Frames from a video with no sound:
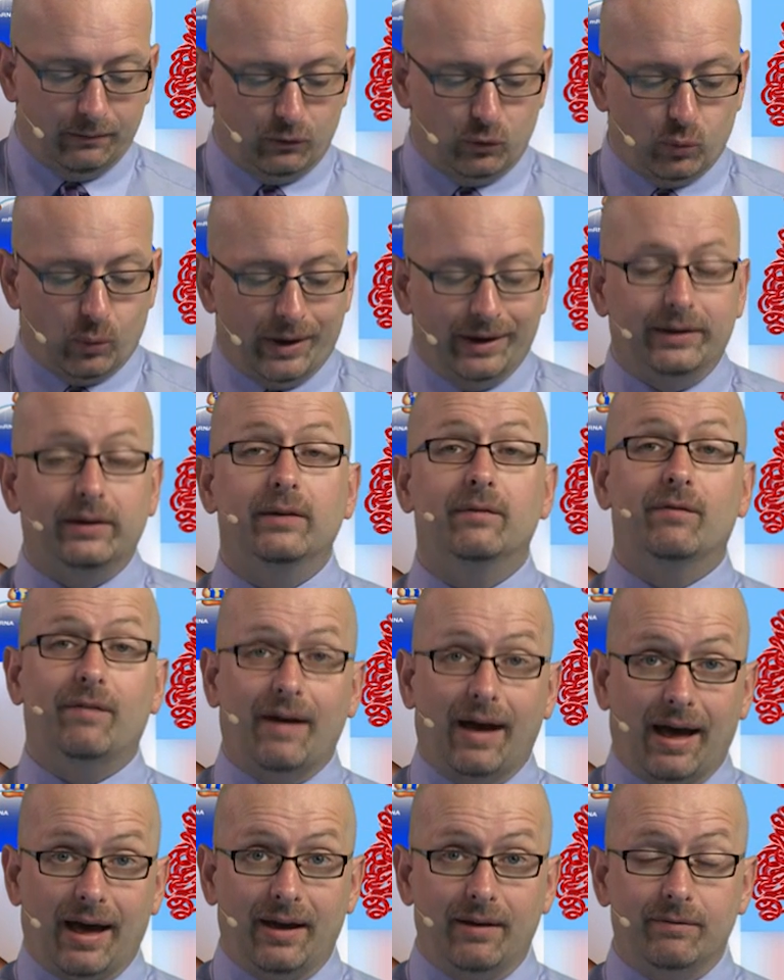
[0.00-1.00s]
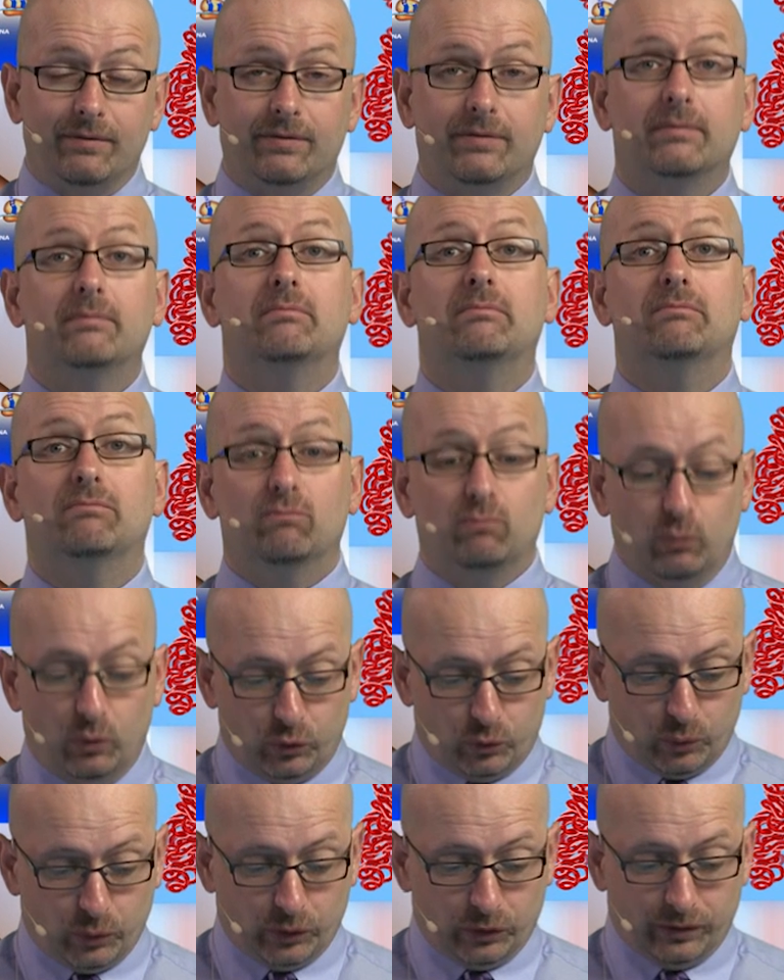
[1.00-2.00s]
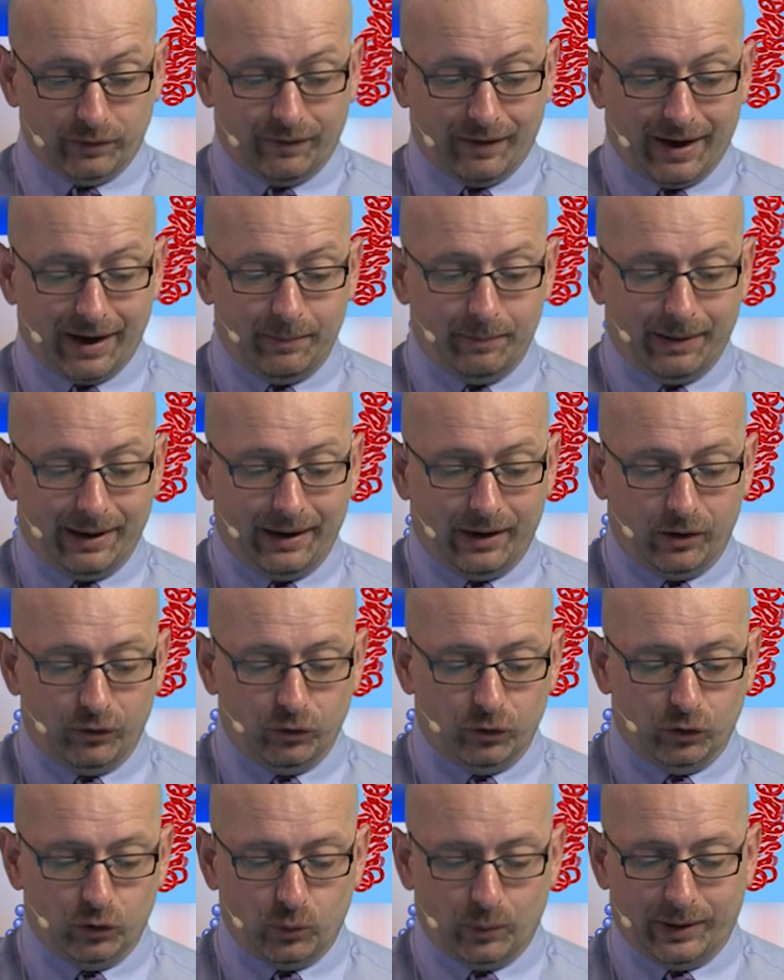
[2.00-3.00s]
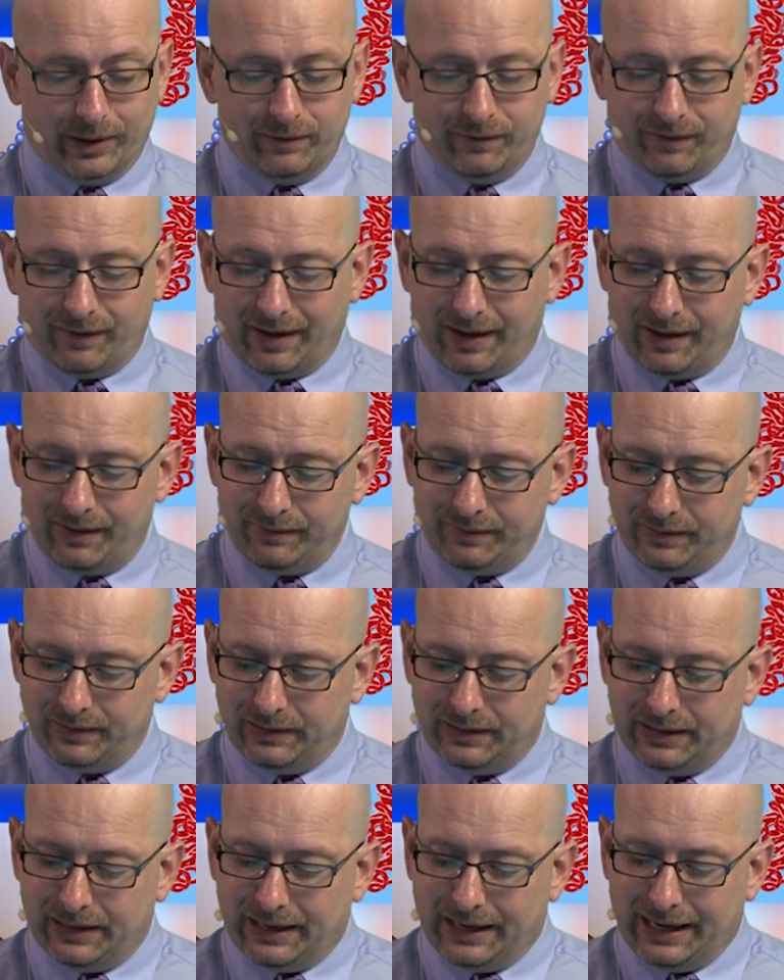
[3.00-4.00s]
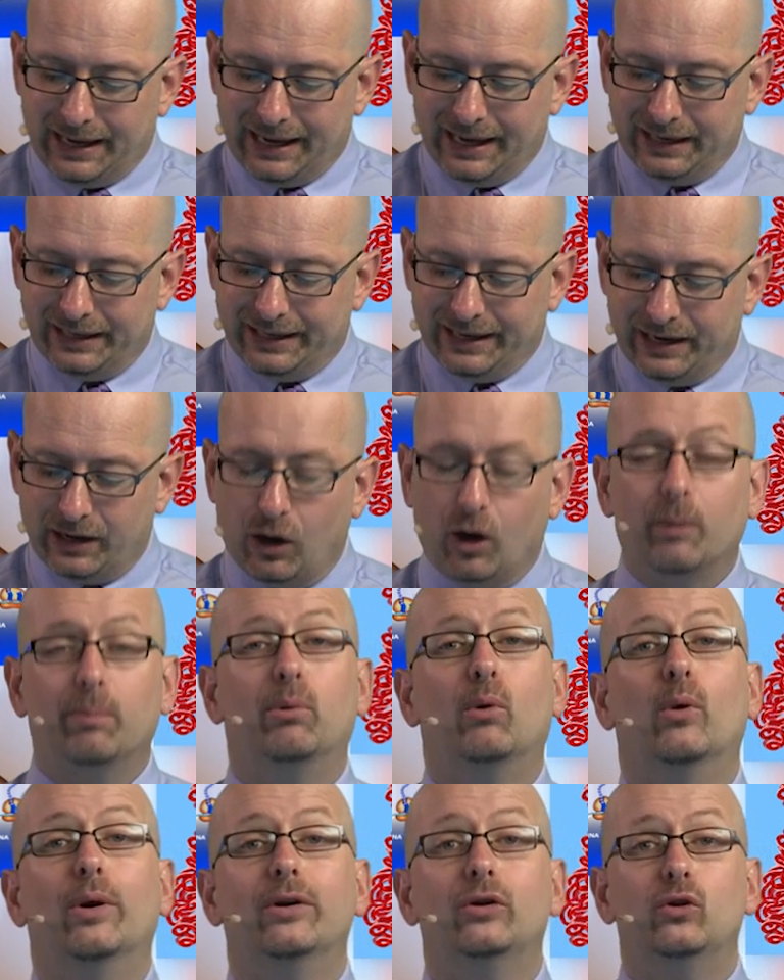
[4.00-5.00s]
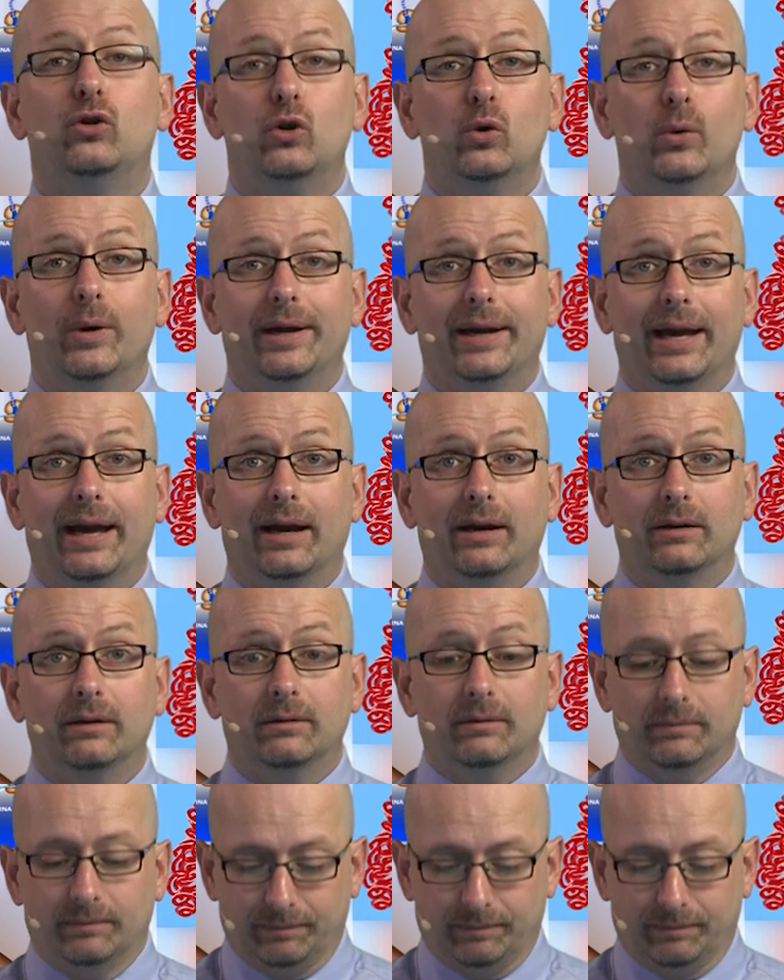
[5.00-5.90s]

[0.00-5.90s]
25, which we'll divide by 125 and get our 0.2 again.